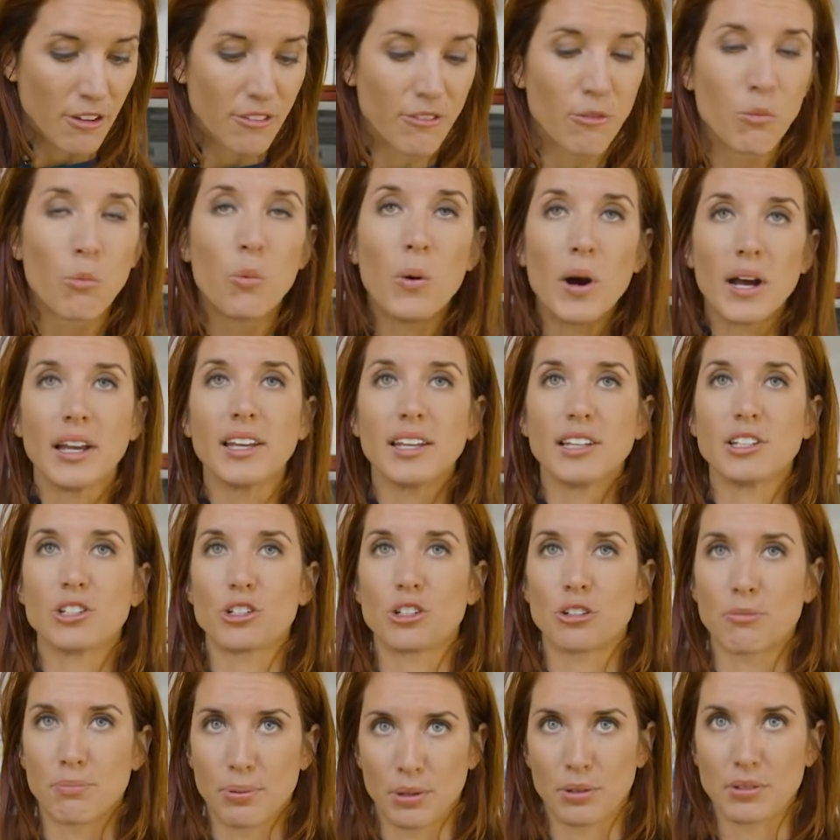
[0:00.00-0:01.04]
What is
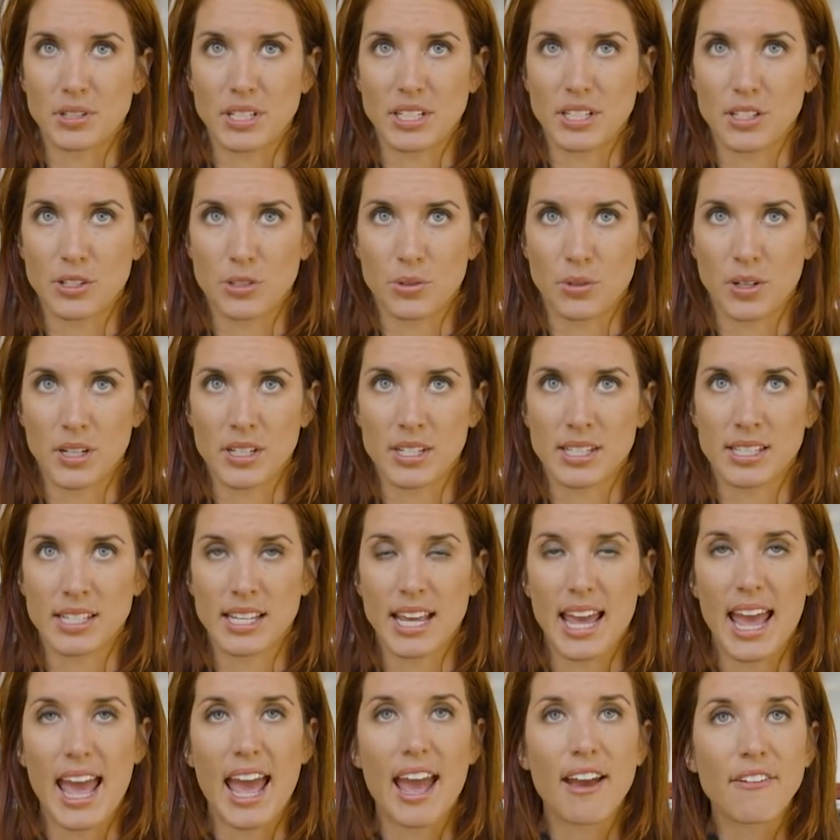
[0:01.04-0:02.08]
your protein source?
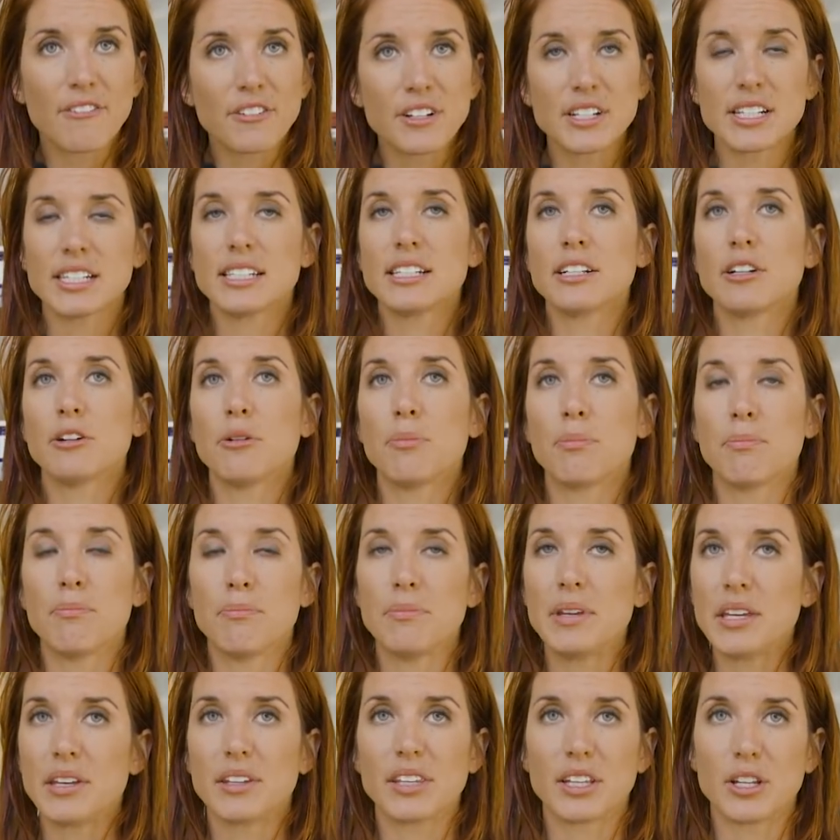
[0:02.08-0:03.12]
Every single
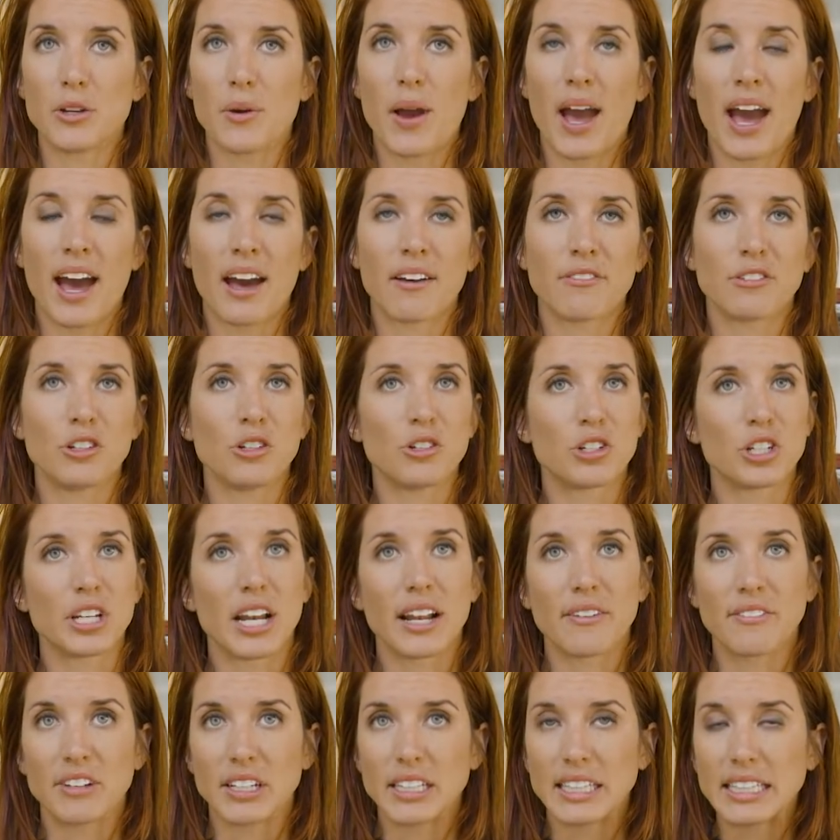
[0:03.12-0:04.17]
meal that you have, you should
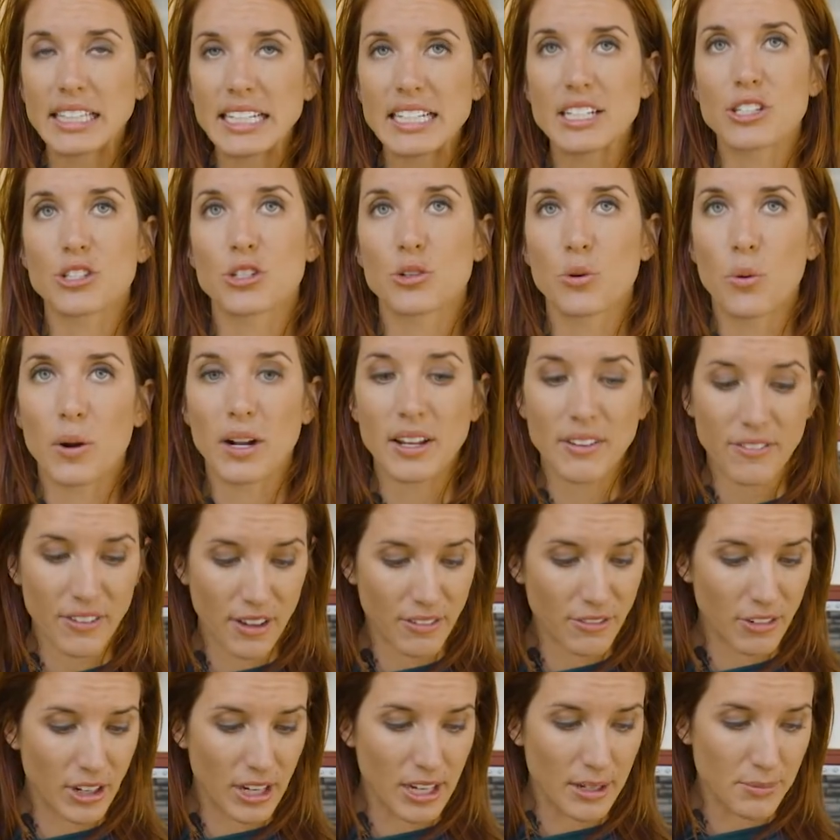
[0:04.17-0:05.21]
have at least
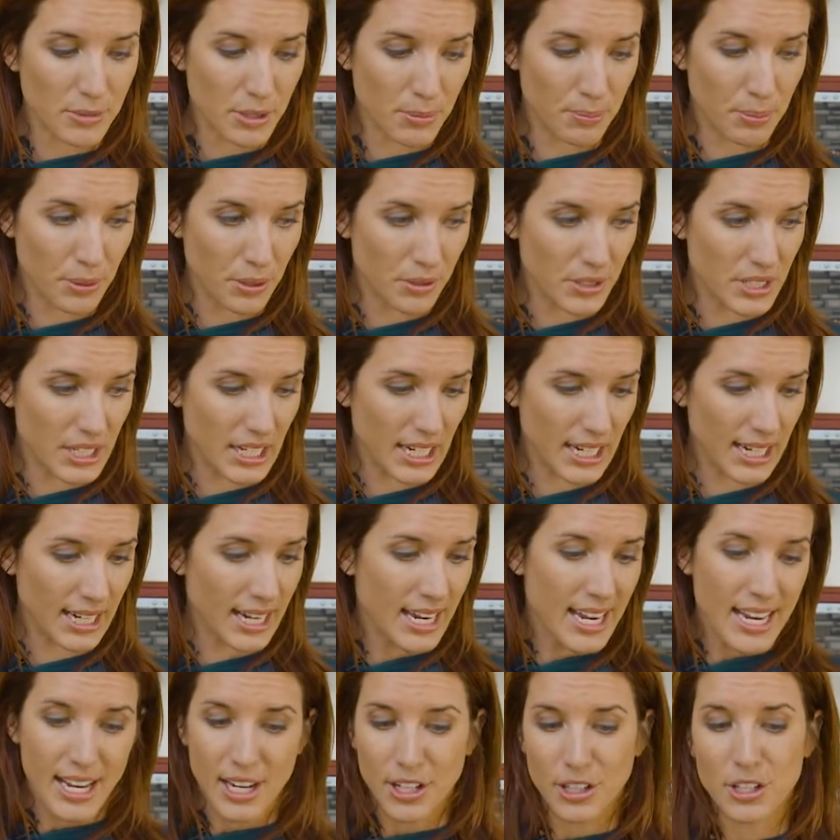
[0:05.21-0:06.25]
25 grams of protein.
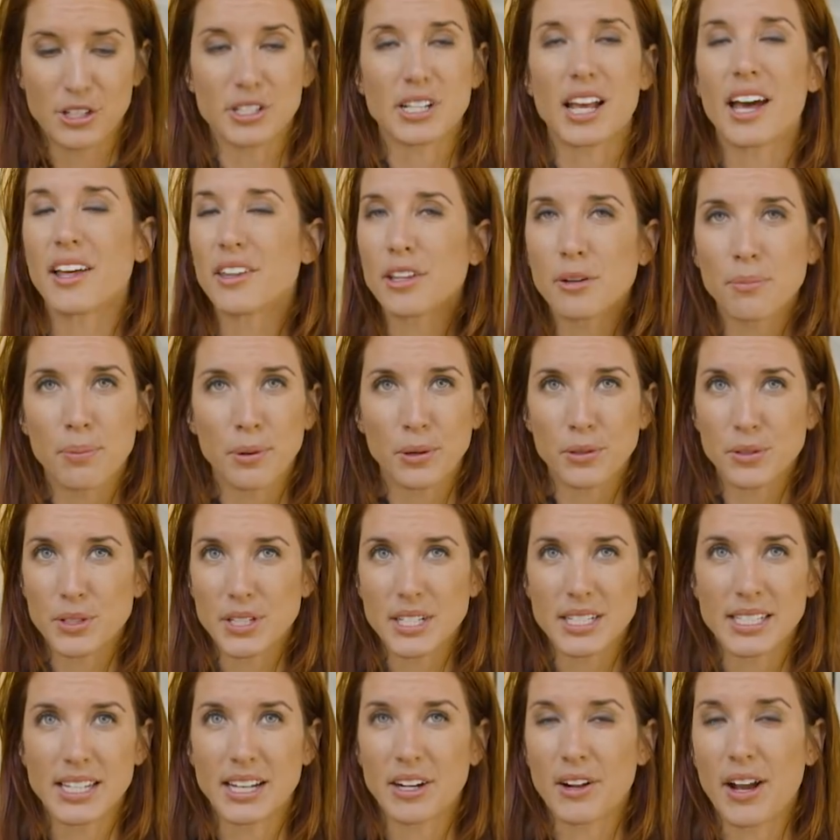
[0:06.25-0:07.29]
There's other
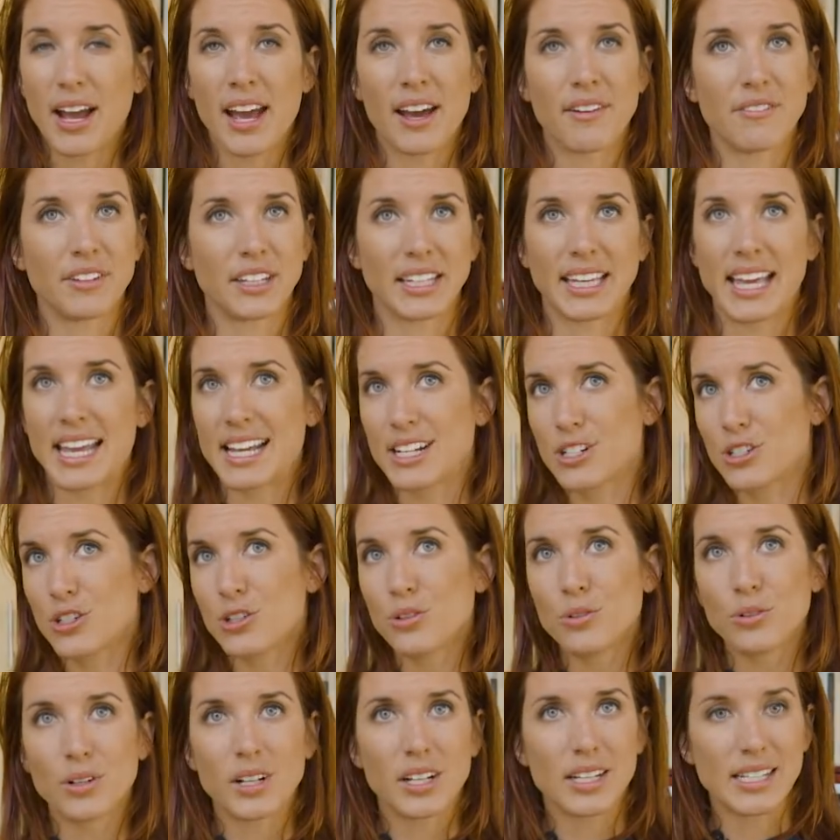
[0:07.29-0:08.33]
proteins I don't have, like canned
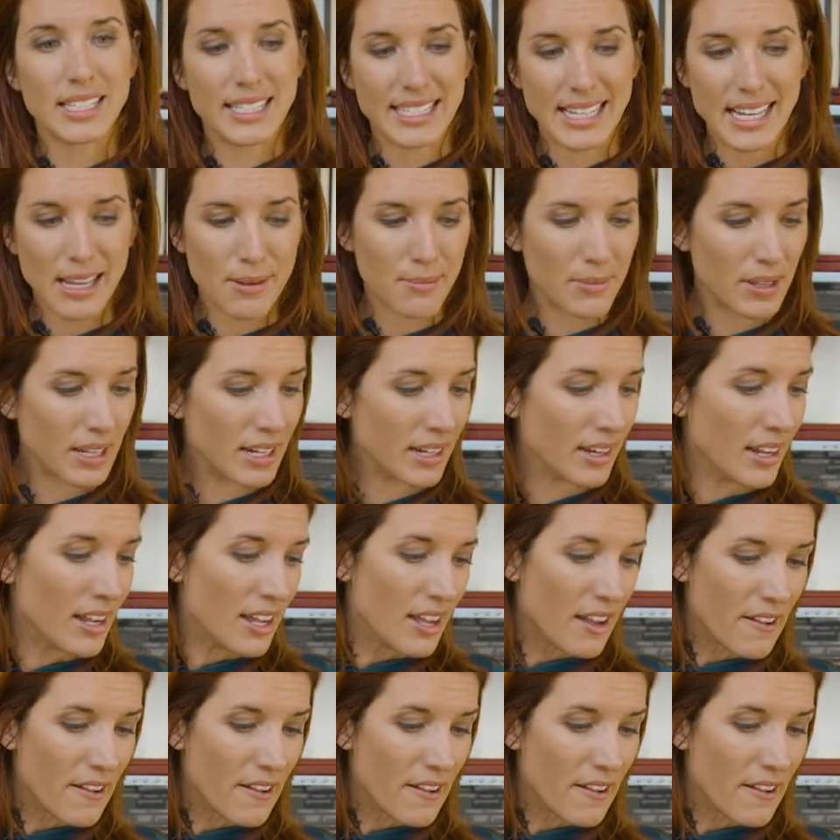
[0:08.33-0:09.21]
tuna, salmon,